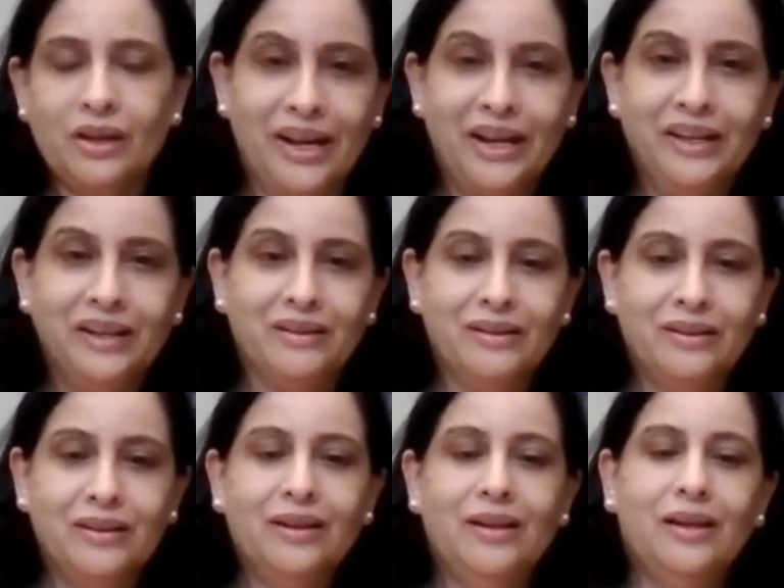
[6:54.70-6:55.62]
right?
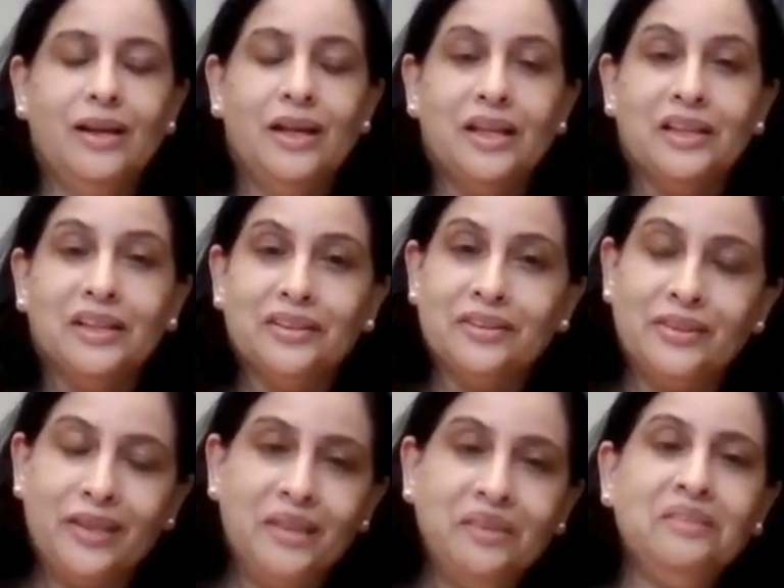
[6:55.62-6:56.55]

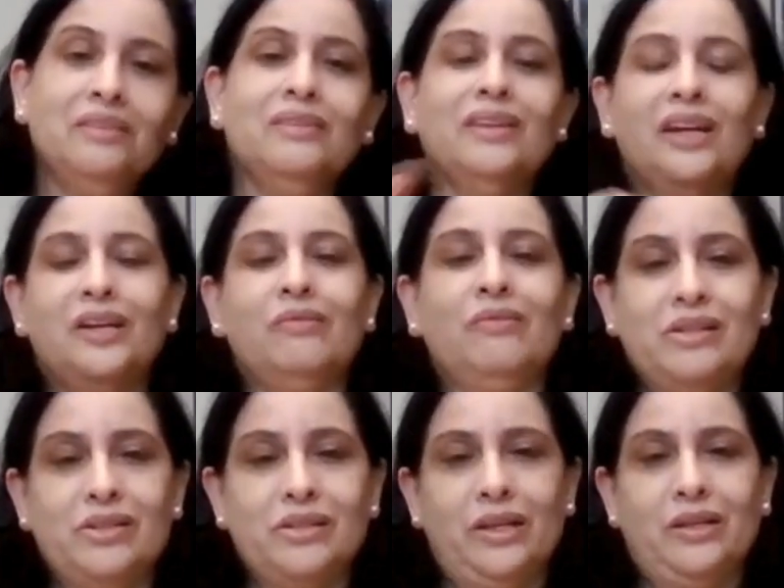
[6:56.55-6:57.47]
Then it
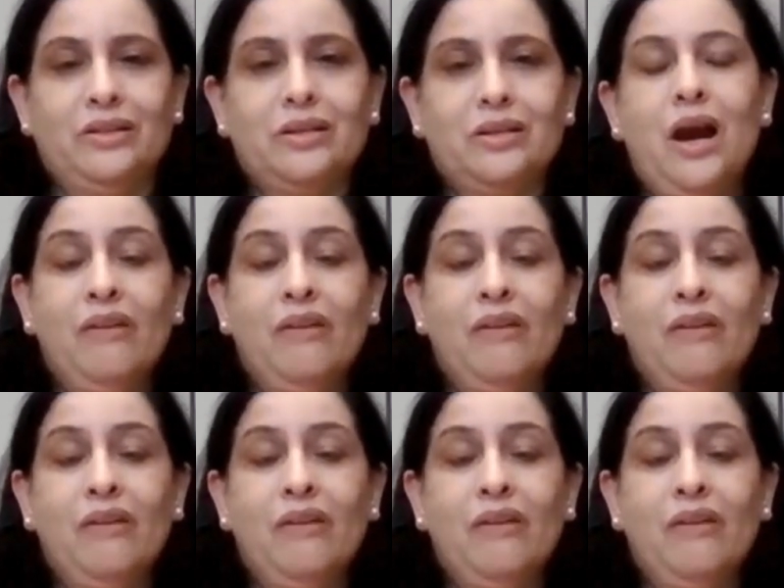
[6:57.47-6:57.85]
will change.